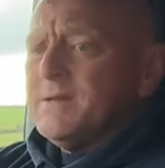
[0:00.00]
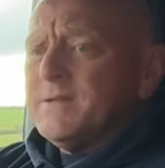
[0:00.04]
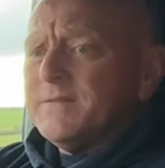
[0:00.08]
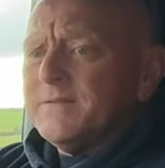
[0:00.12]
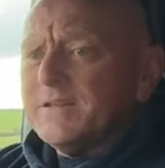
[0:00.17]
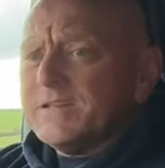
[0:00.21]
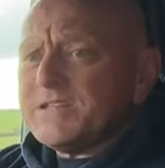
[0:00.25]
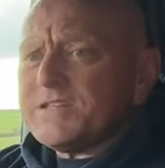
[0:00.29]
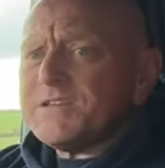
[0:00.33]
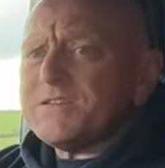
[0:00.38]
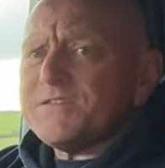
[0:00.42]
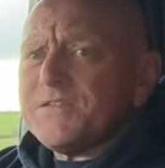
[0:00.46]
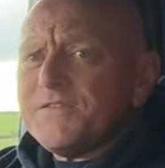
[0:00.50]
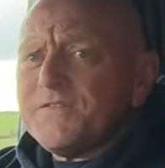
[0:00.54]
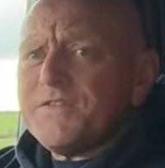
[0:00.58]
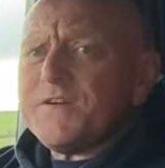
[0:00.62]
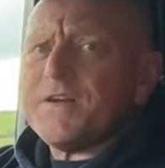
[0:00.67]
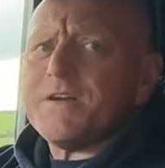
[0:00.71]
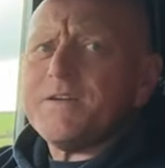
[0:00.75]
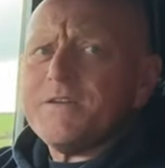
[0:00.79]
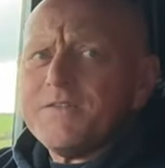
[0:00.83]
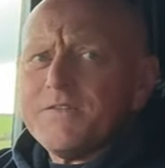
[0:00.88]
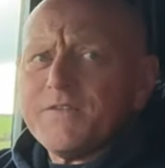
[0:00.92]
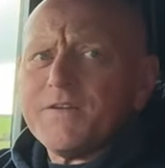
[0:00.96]
this is a
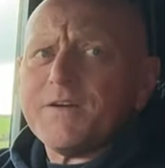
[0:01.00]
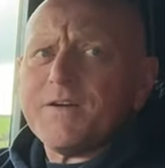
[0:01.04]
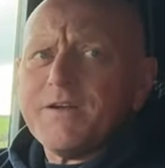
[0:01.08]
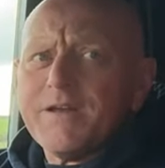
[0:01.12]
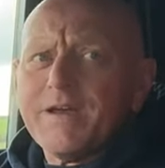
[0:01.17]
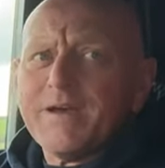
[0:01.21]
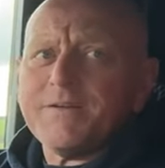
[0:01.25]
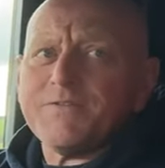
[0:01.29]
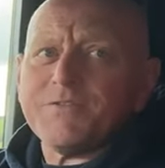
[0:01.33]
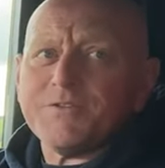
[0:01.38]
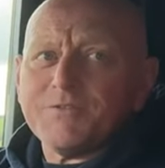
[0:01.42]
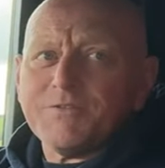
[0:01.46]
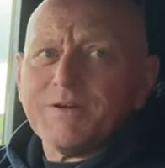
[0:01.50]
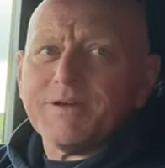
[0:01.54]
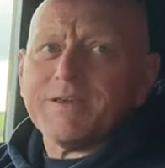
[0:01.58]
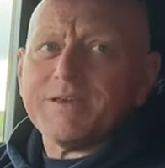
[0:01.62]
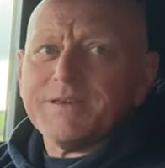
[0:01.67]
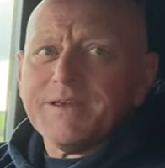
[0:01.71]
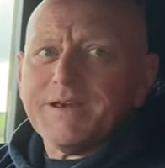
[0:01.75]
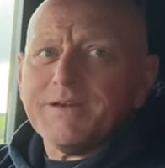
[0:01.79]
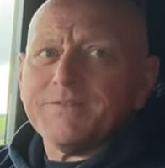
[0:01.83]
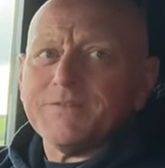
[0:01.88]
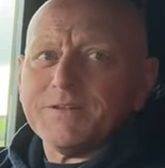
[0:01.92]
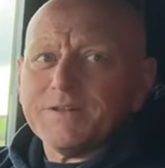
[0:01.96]
very, very
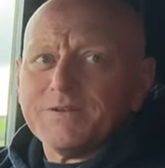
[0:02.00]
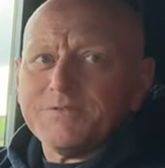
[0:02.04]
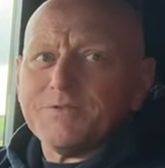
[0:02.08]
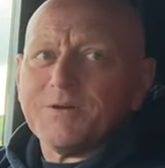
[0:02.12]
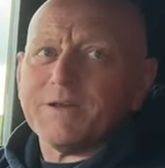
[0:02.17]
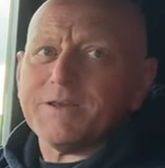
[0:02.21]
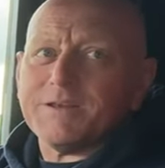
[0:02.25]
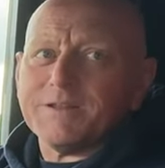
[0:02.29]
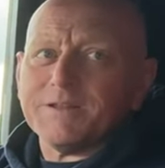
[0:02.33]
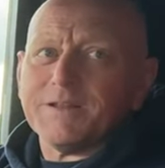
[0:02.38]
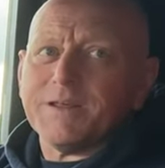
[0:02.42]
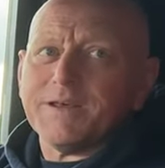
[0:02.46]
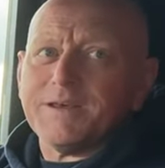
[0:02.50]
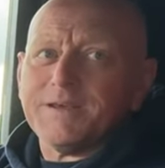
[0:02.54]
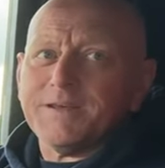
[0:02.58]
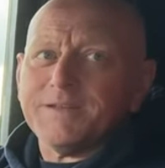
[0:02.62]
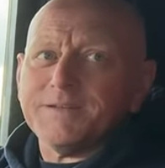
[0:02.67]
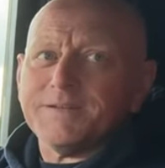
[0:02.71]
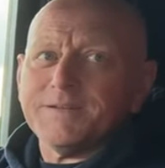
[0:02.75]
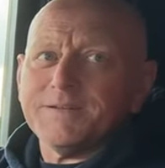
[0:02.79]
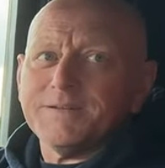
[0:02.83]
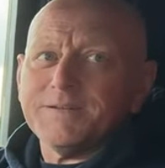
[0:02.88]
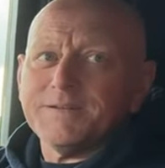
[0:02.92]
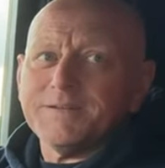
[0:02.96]
heavily
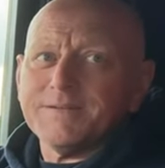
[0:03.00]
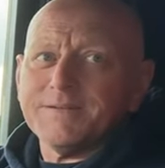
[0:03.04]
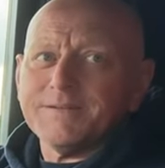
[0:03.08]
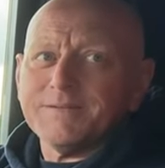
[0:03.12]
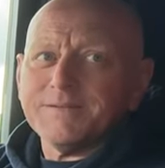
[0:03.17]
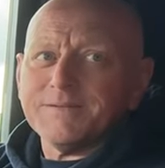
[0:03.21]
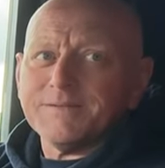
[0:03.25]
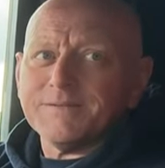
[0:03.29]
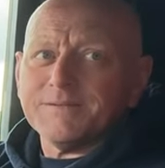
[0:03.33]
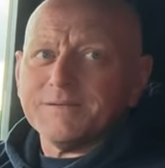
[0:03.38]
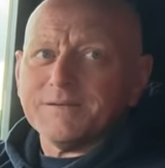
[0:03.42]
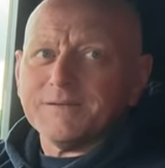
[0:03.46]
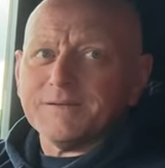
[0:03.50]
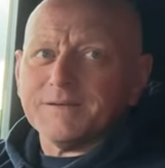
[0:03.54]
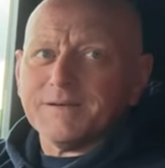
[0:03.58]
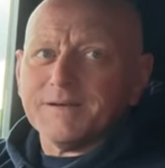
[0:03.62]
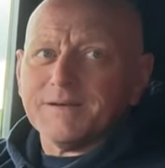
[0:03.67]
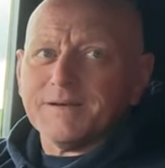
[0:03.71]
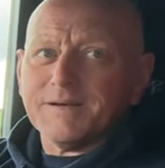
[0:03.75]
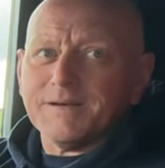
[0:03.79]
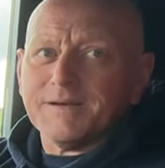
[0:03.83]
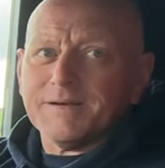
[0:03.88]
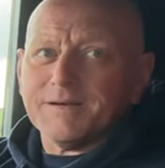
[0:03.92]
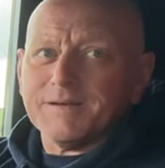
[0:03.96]
regulated
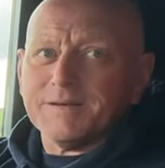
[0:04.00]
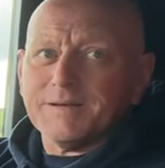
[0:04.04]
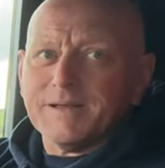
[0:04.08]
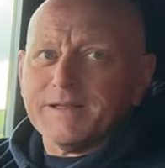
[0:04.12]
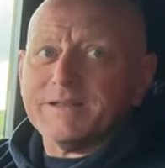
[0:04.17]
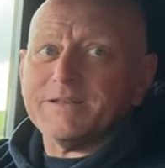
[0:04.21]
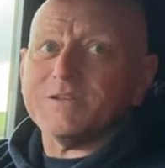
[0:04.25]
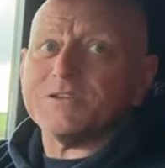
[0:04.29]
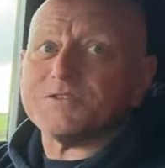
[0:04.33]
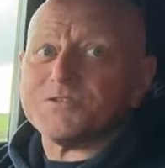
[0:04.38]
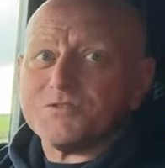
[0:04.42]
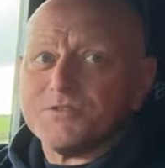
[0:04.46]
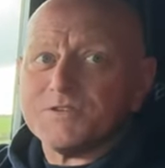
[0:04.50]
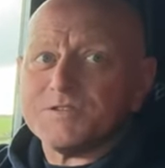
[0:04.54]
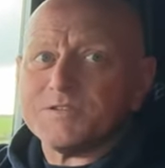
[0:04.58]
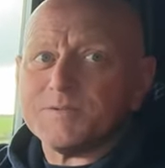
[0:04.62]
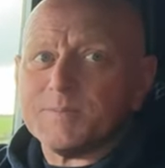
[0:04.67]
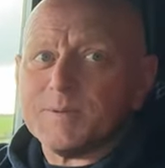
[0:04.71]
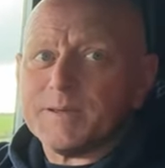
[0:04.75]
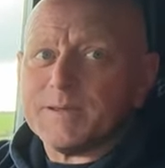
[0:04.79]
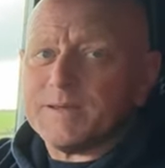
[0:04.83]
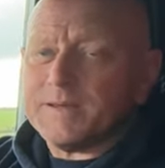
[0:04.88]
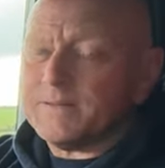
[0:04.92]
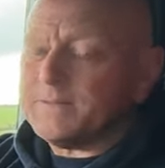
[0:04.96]
uh, industry
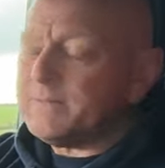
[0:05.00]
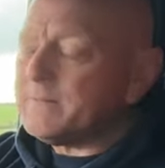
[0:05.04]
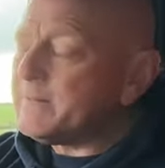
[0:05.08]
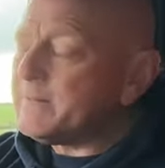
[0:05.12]
to be in.